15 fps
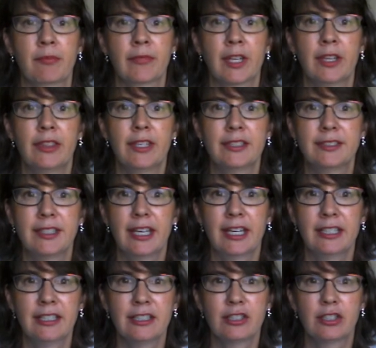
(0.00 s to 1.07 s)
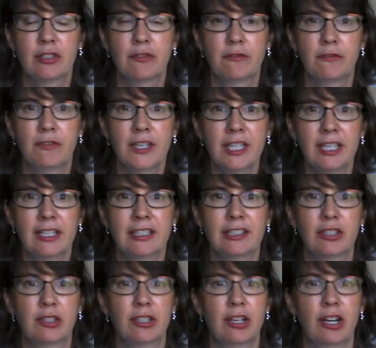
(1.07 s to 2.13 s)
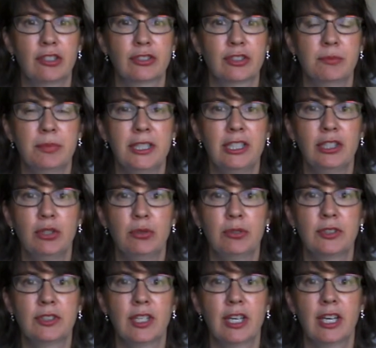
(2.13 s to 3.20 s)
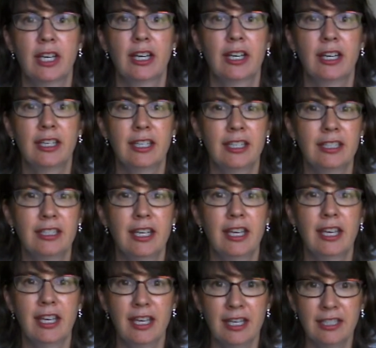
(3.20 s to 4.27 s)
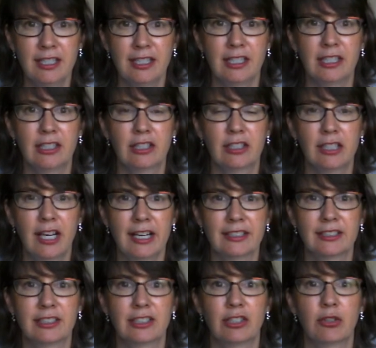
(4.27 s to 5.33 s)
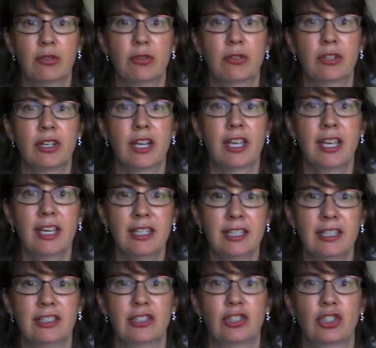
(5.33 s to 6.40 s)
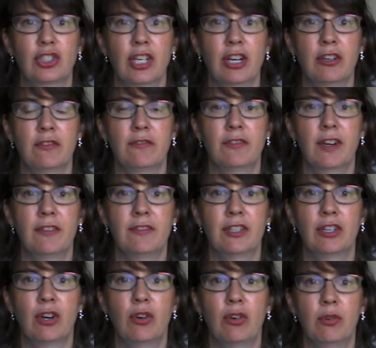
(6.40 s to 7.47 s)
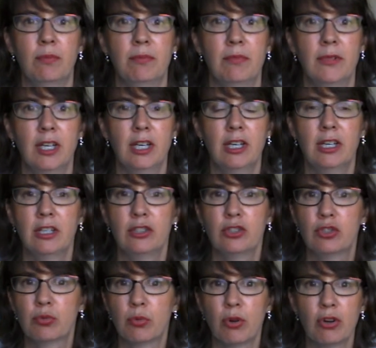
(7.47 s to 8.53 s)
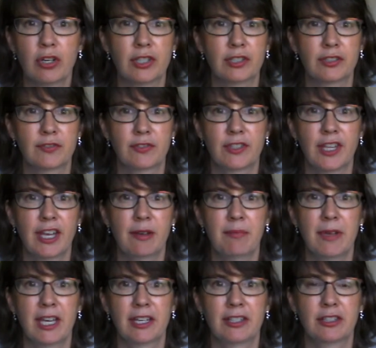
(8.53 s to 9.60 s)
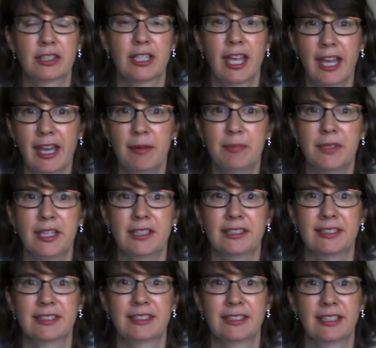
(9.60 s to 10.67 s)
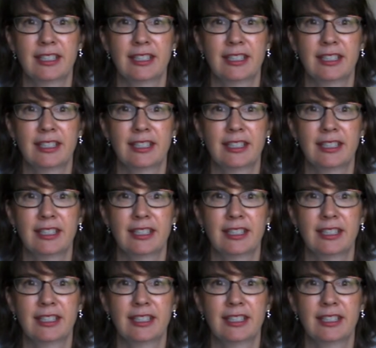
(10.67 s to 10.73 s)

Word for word: This edit to fit it could also be used in any closet or any shelf of your home. Drawers, for that matter, cabinets.